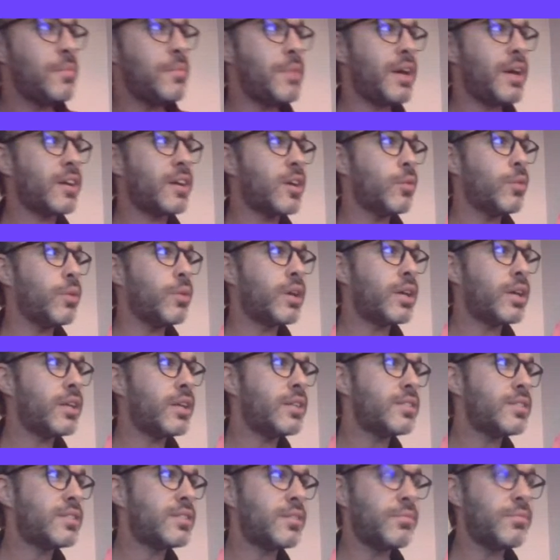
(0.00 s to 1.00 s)
Mac are working
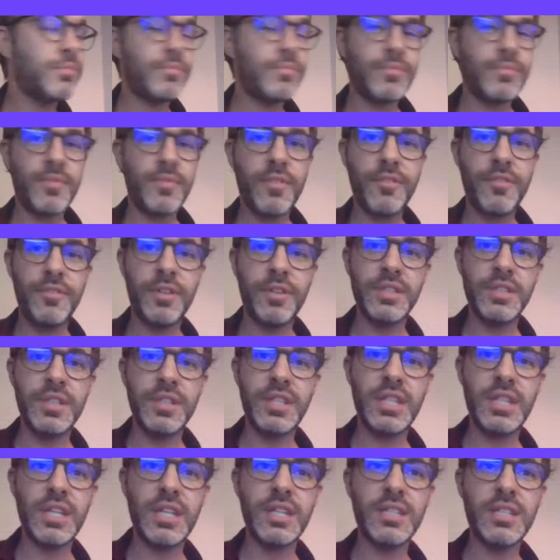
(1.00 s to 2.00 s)
on some fun
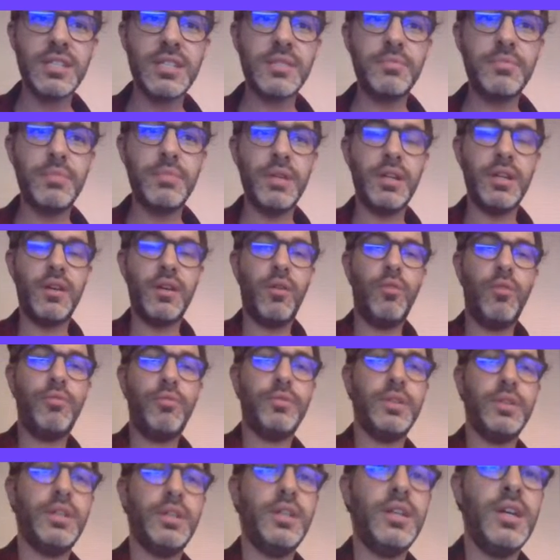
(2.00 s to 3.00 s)
things, but
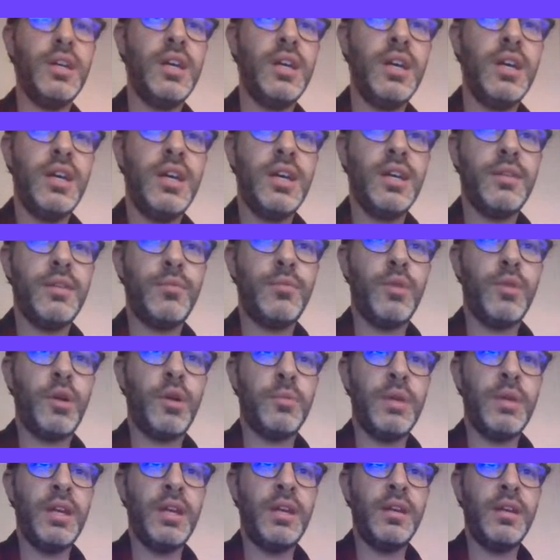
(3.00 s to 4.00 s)
hopefully
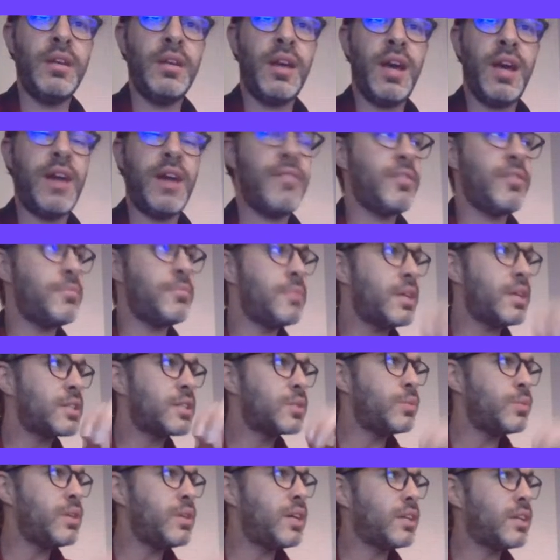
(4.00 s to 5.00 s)
we'll have them
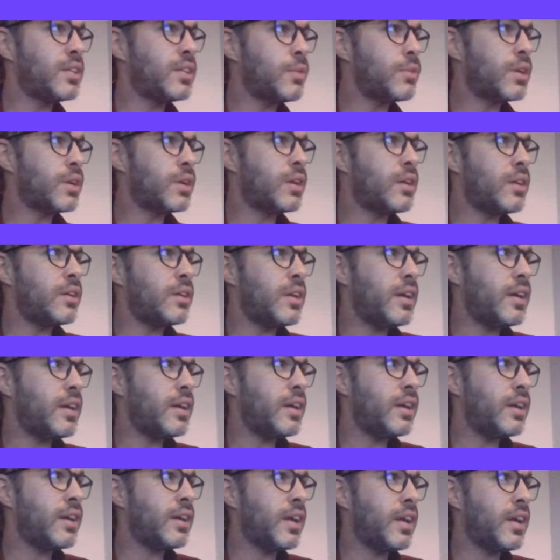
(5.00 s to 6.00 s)
next week. And then we're going
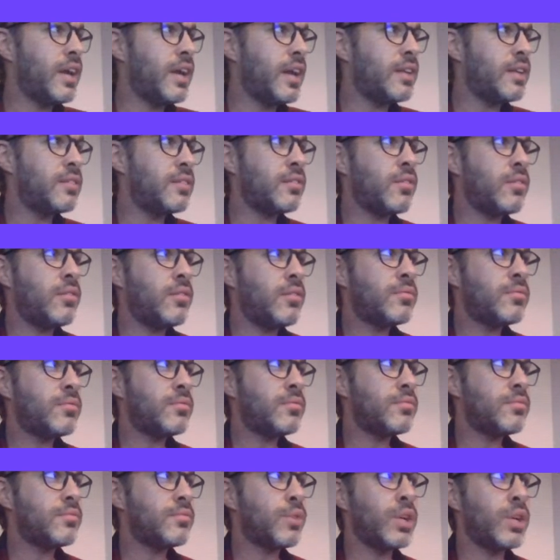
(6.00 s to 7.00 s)

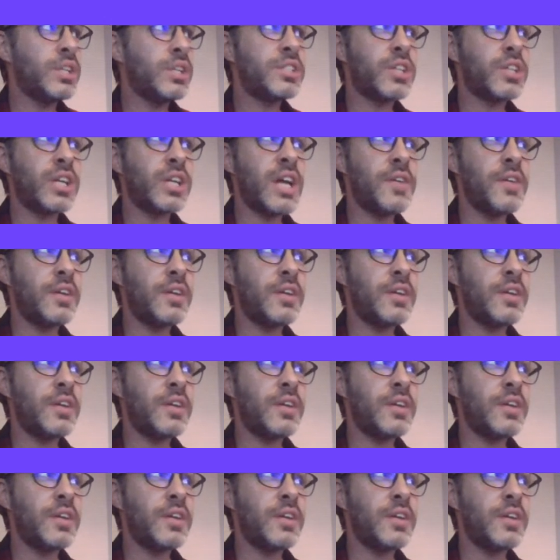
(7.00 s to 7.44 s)
to start